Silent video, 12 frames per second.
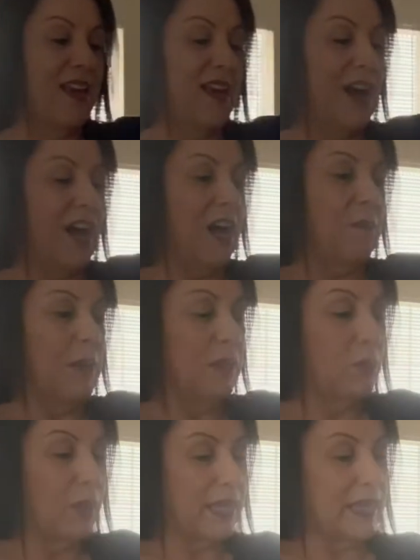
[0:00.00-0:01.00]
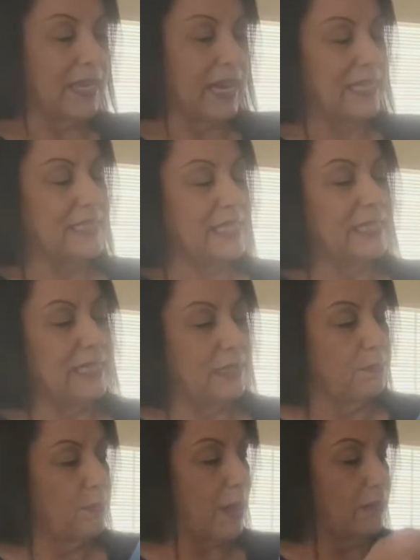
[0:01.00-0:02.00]
and the way that I did the
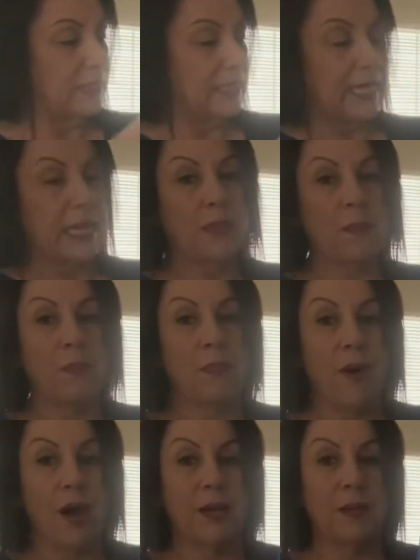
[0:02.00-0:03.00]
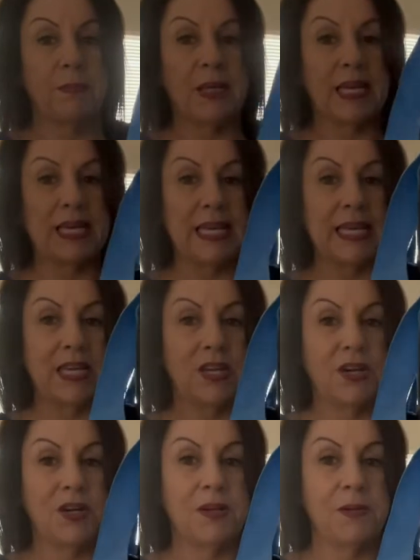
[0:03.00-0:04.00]
bounding in the bottom
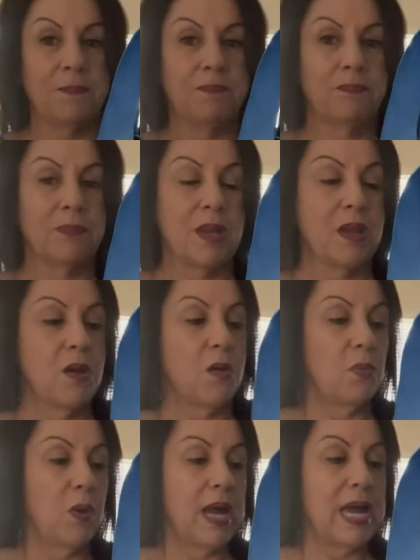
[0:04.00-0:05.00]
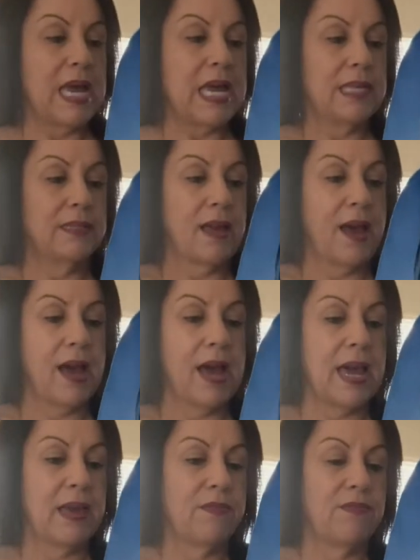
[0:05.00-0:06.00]
here was
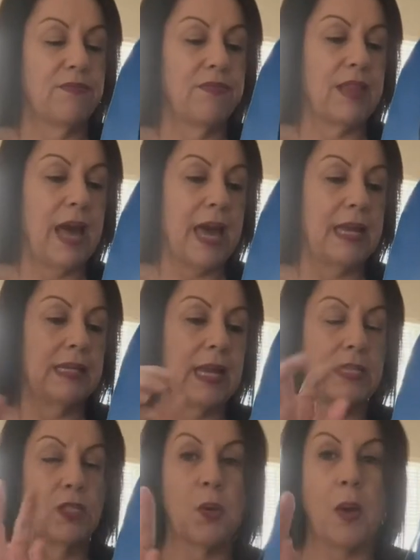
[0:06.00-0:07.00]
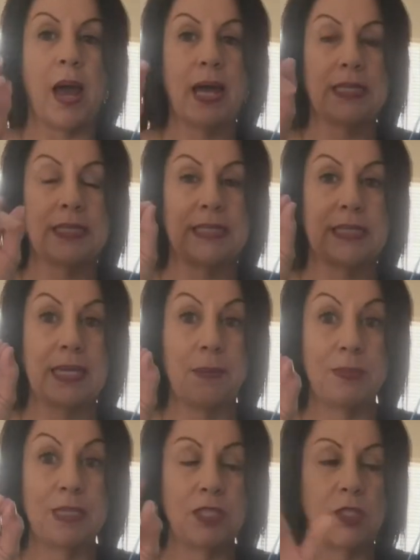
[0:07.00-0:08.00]
I
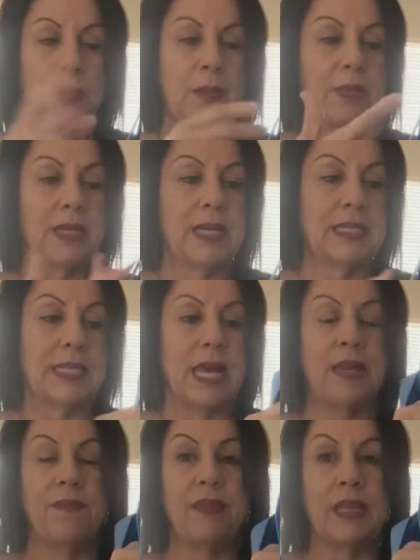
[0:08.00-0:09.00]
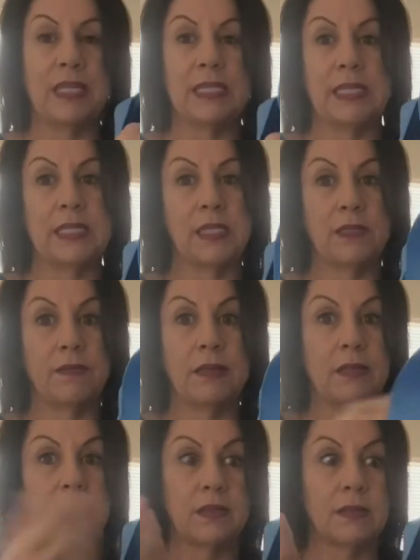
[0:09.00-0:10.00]
snipped into it because none of this
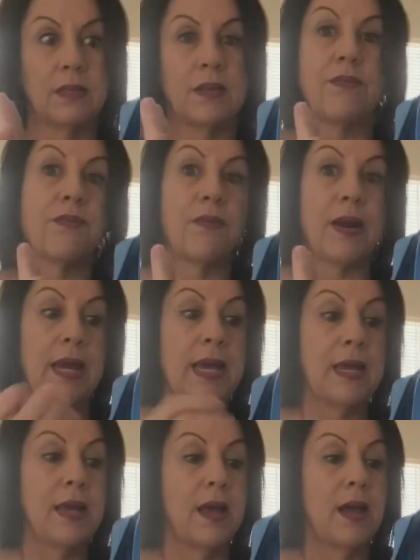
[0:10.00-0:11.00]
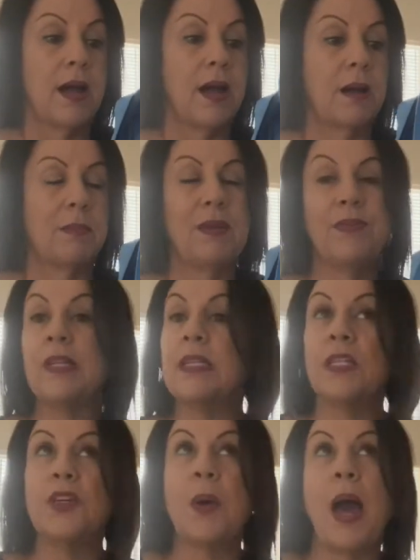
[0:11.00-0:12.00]
it's gonna fray. If
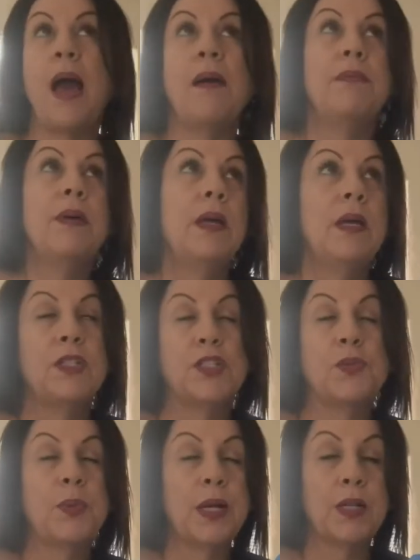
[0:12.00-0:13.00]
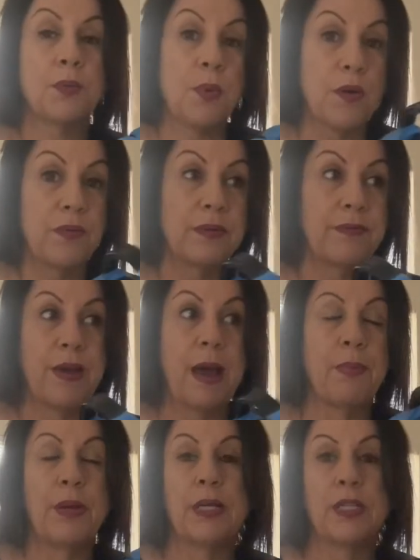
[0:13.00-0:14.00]
you have just regular woven
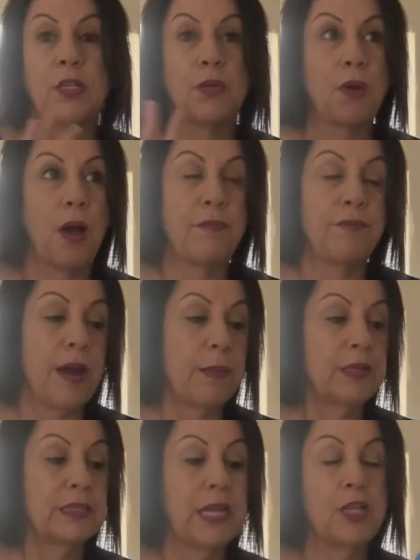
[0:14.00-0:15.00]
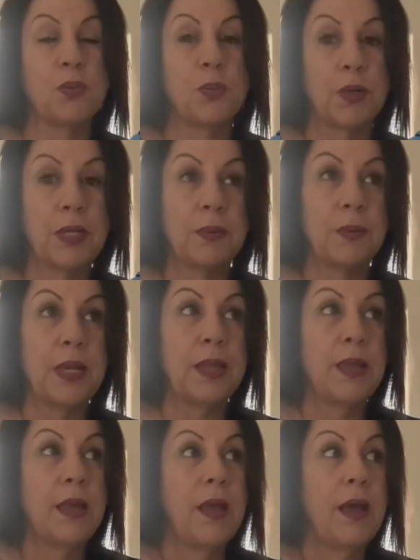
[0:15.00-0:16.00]
fabric, you know, cotton fabrics that you're working with,
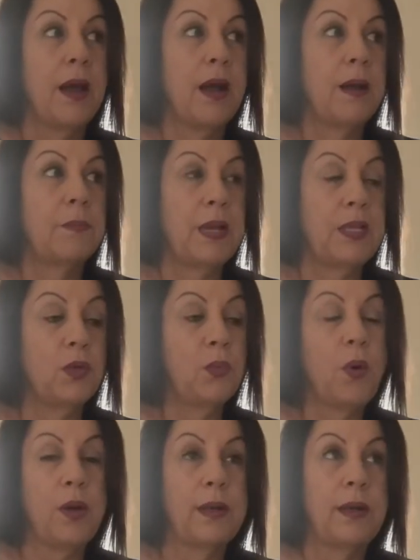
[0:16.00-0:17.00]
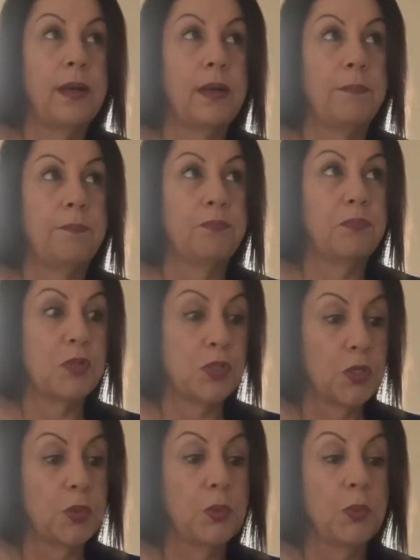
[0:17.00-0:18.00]
and you want to
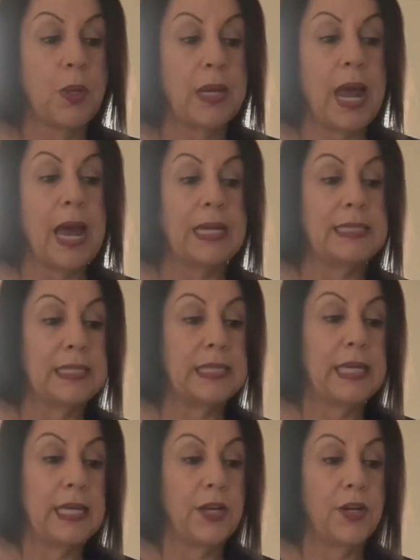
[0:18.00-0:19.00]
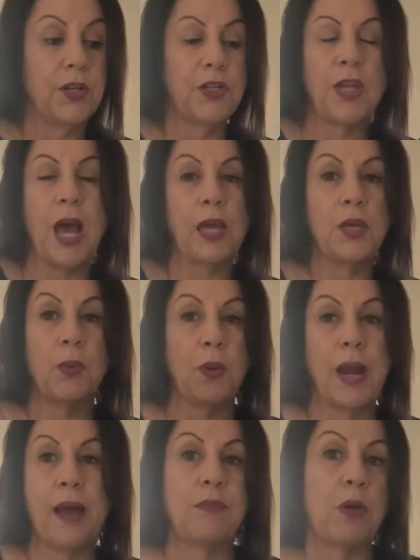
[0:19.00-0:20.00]
do what I did here, you
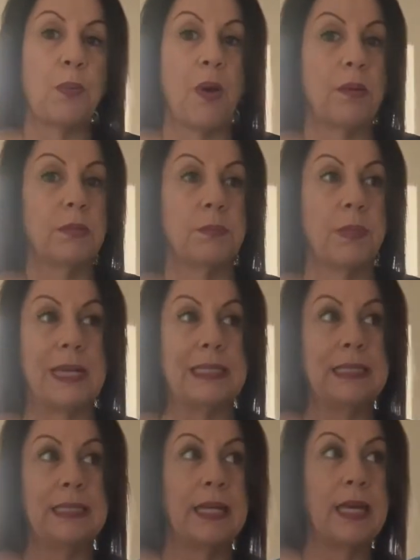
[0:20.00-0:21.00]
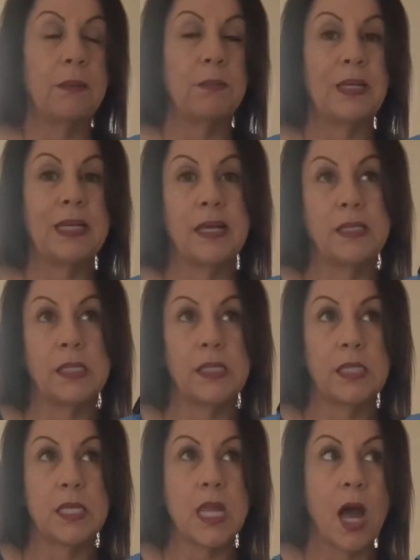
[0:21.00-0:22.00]
won't have no problem binding it because
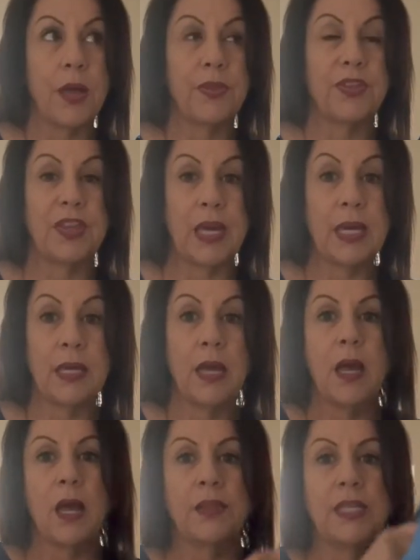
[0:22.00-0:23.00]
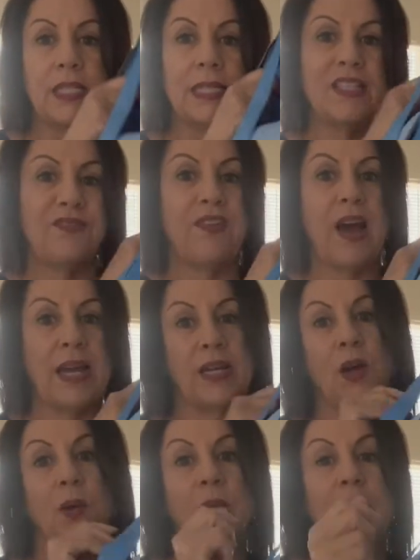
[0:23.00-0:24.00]
it's not thick. This is
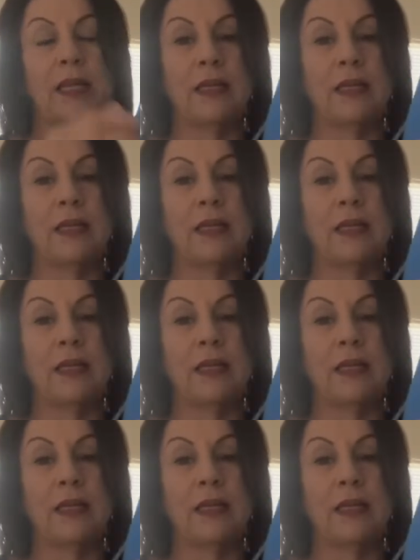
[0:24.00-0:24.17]
vinyl and